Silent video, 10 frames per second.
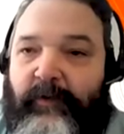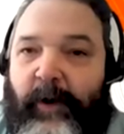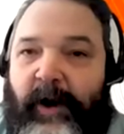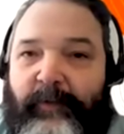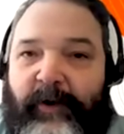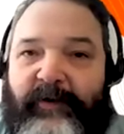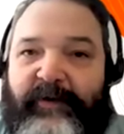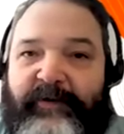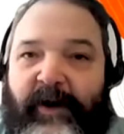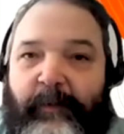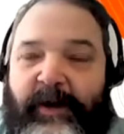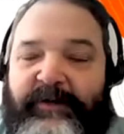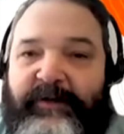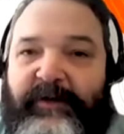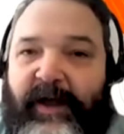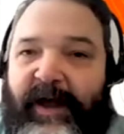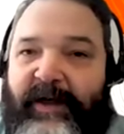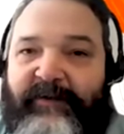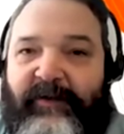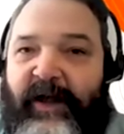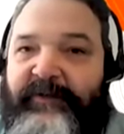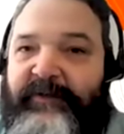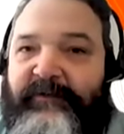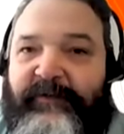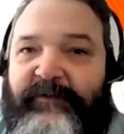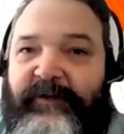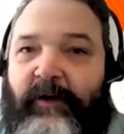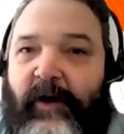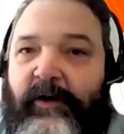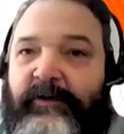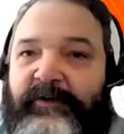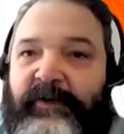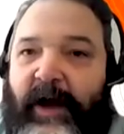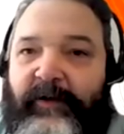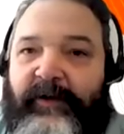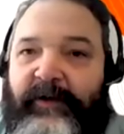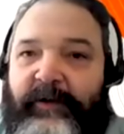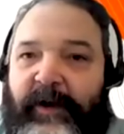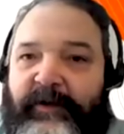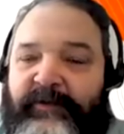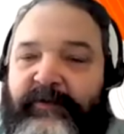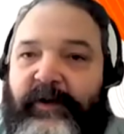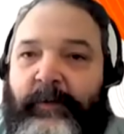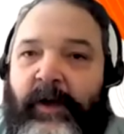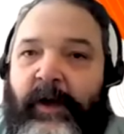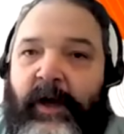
Robotic Process Automation has lots of different articles out in the mainstream.